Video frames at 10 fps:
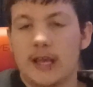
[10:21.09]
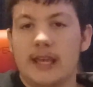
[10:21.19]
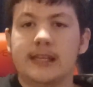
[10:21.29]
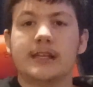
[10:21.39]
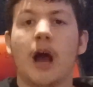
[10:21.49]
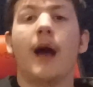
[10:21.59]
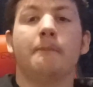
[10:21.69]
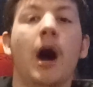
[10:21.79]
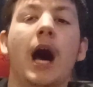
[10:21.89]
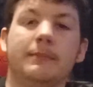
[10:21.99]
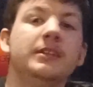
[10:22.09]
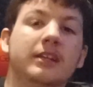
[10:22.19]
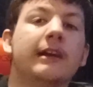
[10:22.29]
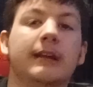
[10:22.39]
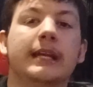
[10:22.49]
he got
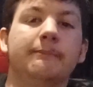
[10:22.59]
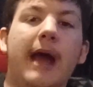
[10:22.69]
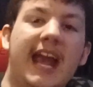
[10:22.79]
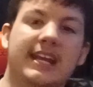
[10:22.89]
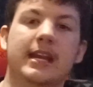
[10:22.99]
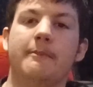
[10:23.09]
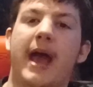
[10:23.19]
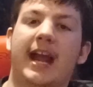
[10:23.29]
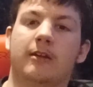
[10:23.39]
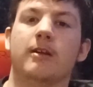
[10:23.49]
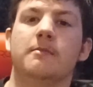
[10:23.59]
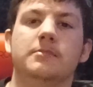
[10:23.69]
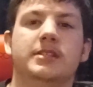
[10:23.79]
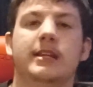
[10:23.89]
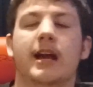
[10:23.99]
popularity back in the back
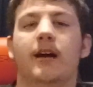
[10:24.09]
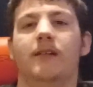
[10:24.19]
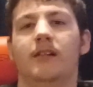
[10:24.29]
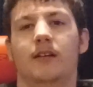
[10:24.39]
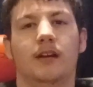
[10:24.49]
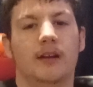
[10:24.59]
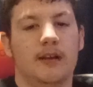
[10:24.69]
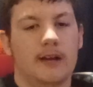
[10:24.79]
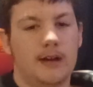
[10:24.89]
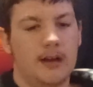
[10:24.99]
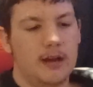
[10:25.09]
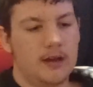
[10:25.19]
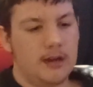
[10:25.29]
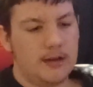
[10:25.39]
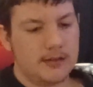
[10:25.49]
rooms, you know.
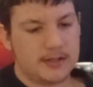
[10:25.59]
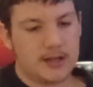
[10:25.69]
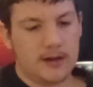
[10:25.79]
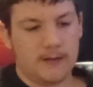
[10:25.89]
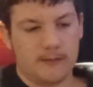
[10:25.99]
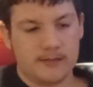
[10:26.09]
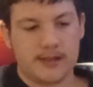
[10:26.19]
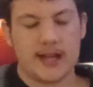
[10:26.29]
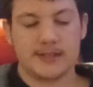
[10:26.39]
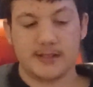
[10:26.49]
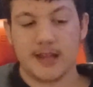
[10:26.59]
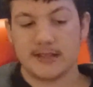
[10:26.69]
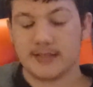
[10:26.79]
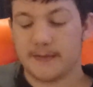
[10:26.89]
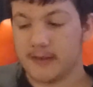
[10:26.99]
So that's
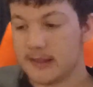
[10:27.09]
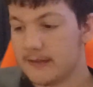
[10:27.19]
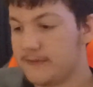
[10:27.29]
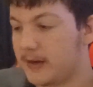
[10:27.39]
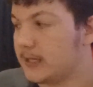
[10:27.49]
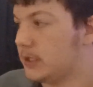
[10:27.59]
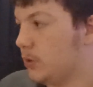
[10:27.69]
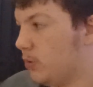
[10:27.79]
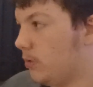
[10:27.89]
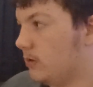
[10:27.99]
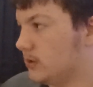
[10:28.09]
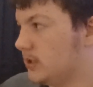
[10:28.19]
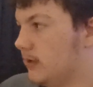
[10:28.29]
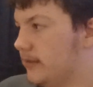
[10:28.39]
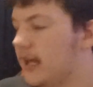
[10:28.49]
that's definitely very cool.
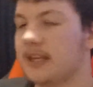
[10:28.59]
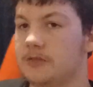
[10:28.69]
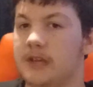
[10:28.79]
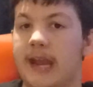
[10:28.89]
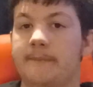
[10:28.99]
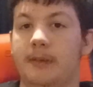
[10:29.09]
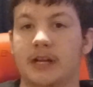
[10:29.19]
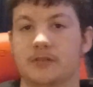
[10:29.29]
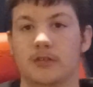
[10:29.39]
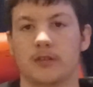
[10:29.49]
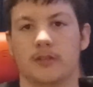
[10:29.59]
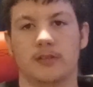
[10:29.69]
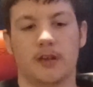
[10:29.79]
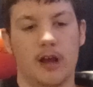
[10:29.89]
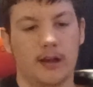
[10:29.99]
So thank you, Kane
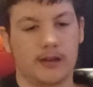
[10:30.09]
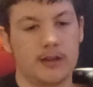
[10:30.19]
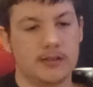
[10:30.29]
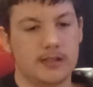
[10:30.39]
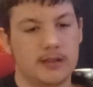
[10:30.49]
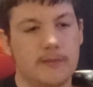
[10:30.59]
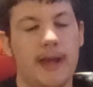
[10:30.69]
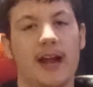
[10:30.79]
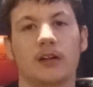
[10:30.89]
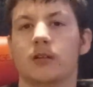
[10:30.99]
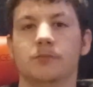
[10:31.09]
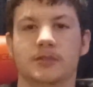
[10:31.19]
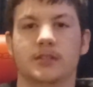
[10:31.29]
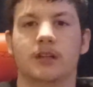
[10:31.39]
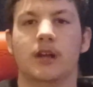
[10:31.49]
Pixels, because uh, the back
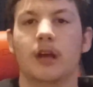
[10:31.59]
rooms.